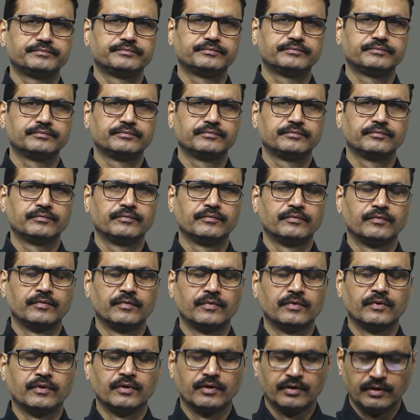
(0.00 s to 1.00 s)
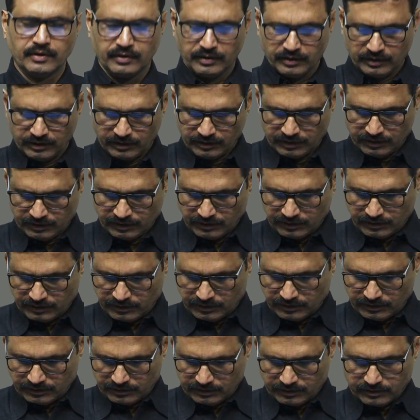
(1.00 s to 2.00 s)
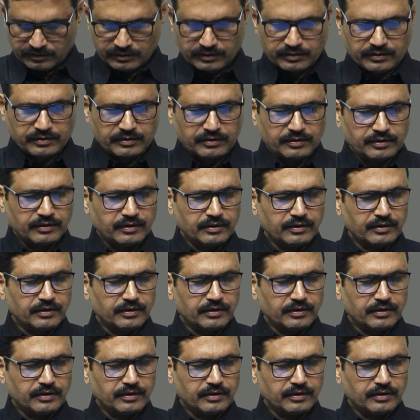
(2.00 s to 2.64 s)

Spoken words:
(no one is talking)